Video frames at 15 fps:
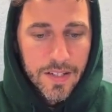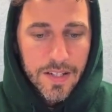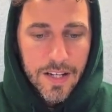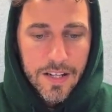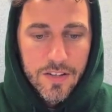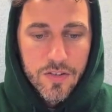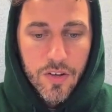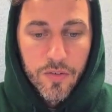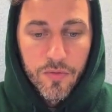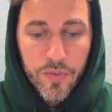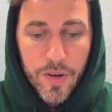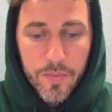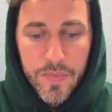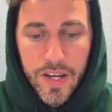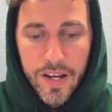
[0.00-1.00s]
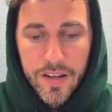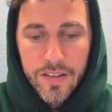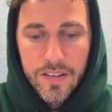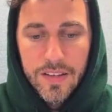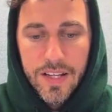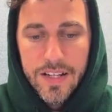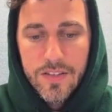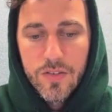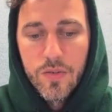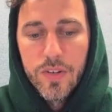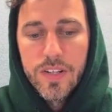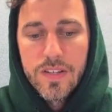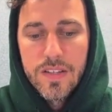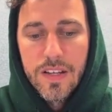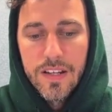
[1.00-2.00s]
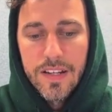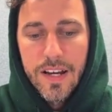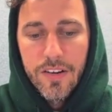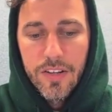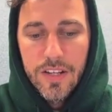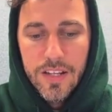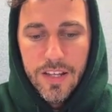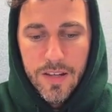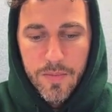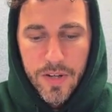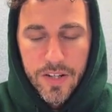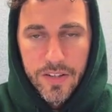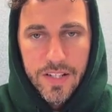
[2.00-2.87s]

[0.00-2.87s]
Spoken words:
And so from that, that's going to send out an email.